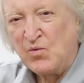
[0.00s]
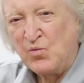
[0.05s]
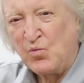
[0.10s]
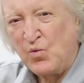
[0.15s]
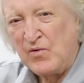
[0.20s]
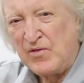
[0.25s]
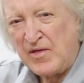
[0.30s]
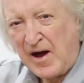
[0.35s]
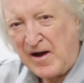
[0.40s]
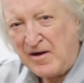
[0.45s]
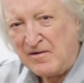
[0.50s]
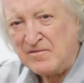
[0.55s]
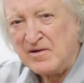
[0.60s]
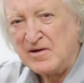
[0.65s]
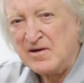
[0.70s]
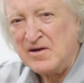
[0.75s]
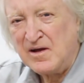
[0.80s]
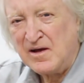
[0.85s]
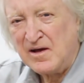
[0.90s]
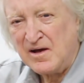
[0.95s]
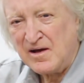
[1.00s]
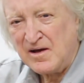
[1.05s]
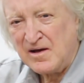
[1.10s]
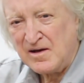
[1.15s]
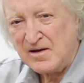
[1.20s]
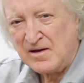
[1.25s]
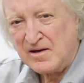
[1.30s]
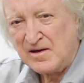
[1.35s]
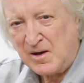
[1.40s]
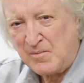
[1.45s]
without inhibiting
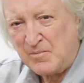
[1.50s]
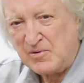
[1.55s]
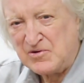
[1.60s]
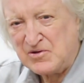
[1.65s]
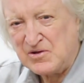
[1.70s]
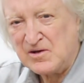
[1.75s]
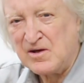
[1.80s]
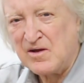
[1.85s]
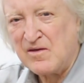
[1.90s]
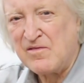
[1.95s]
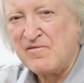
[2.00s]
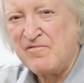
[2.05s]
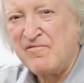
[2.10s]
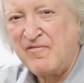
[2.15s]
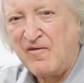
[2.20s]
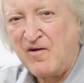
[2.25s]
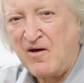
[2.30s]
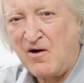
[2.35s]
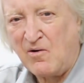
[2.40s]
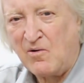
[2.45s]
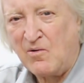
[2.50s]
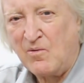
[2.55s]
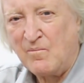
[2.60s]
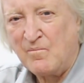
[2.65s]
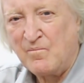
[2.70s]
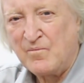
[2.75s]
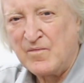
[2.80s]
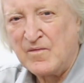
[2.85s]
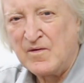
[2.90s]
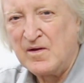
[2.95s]
inhibiting the flow.
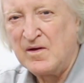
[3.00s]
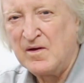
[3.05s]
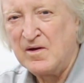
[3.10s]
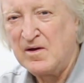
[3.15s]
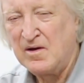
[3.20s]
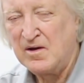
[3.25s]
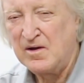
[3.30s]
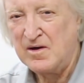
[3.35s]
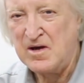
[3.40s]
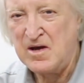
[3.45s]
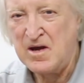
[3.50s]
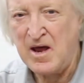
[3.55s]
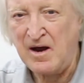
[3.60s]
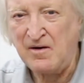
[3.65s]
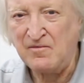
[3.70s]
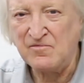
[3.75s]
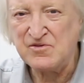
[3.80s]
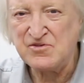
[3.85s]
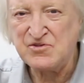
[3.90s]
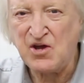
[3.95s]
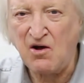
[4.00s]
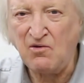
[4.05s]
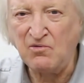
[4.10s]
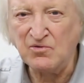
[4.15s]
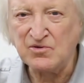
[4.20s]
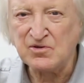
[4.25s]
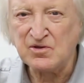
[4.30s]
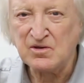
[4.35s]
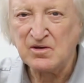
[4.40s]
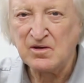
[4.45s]
Net
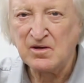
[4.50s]
result,